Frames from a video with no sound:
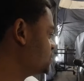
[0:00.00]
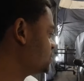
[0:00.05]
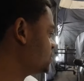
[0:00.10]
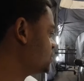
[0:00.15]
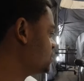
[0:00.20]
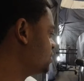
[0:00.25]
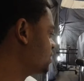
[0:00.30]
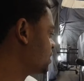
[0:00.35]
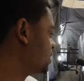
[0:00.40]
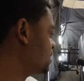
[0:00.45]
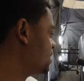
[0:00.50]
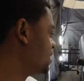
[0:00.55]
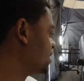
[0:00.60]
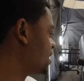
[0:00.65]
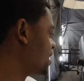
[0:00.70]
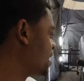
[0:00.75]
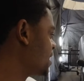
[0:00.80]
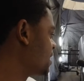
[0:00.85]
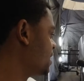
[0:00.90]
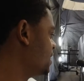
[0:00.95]
So you're looking at
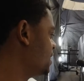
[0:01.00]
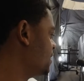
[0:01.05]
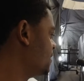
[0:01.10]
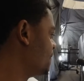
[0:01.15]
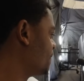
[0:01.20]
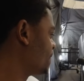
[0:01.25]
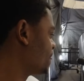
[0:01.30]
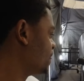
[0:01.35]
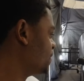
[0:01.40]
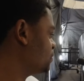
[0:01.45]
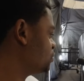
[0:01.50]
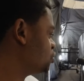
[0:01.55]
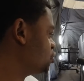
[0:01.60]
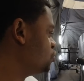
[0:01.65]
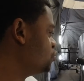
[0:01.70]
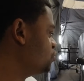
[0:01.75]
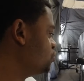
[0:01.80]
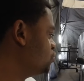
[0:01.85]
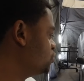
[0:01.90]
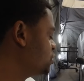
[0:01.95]
like
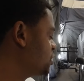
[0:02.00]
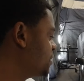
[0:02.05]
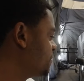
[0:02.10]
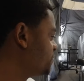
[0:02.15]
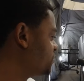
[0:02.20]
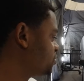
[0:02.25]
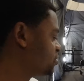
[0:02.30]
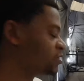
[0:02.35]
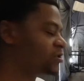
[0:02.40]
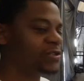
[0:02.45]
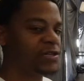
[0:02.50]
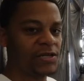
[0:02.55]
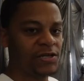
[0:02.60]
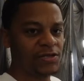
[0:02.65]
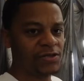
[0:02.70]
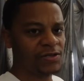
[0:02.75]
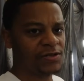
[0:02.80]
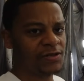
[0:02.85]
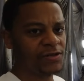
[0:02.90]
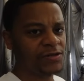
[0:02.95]
two temperature
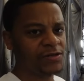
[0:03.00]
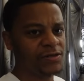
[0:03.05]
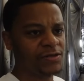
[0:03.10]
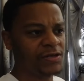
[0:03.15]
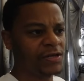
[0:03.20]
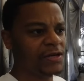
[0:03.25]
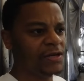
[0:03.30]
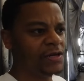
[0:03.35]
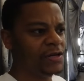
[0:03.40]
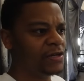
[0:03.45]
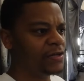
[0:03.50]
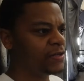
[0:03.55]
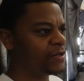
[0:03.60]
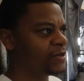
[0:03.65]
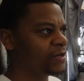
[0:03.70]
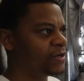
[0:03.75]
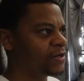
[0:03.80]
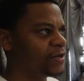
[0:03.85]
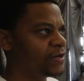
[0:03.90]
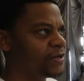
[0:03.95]
sensors,
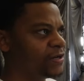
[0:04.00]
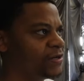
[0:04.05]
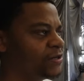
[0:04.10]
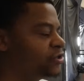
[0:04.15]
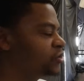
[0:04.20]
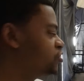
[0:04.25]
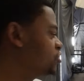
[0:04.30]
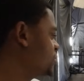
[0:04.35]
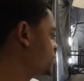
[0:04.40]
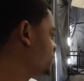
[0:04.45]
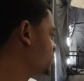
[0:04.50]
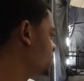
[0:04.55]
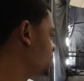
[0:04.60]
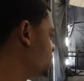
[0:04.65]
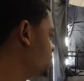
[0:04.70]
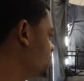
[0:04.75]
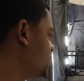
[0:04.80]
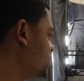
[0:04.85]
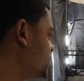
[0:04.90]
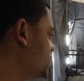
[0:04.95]
the
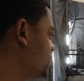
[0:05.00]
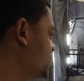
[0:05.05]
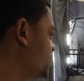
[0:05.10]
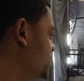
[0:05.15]
distributor,